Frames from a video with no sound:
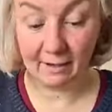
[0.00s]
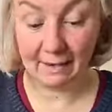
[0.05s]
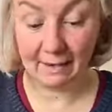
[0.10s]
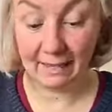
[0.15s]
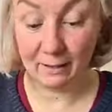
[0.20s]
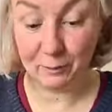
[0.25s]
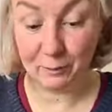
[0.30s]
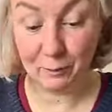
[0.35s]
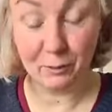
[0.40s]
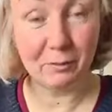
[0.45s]
A
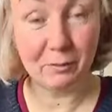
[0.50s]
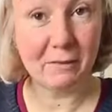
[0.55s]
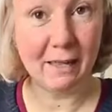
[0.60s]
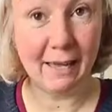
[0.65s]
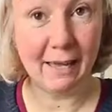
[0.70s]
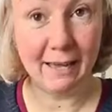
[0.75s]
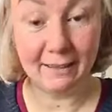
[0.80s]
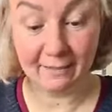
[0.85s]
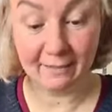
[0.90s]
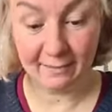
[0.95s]
clouder of
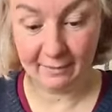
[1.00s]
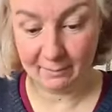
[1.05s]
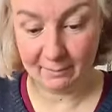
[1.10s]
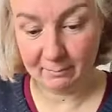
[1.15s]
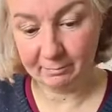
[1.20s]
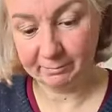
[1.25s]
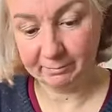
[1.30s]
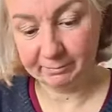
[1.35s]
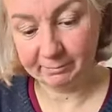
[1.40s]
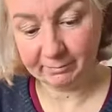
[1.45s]
cats.
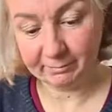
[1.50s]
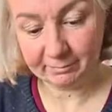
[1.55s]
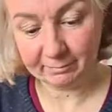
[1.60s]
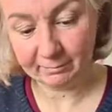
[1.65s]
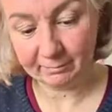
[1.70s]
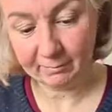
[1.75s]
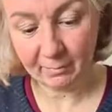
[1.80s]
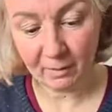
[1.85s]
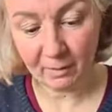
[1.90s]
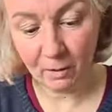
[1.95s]

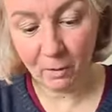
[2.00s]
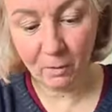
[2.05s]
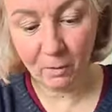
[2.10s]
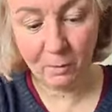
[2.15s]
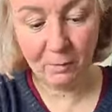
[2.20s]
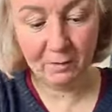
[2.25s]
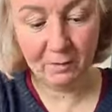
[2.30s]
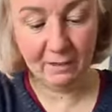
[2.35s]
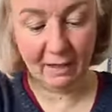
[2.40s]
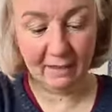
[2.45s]

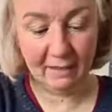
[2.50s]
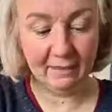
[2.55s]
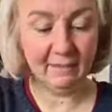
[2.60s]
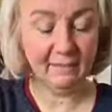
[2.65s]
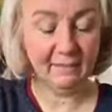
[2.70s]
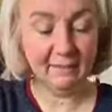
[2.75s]
Oh, and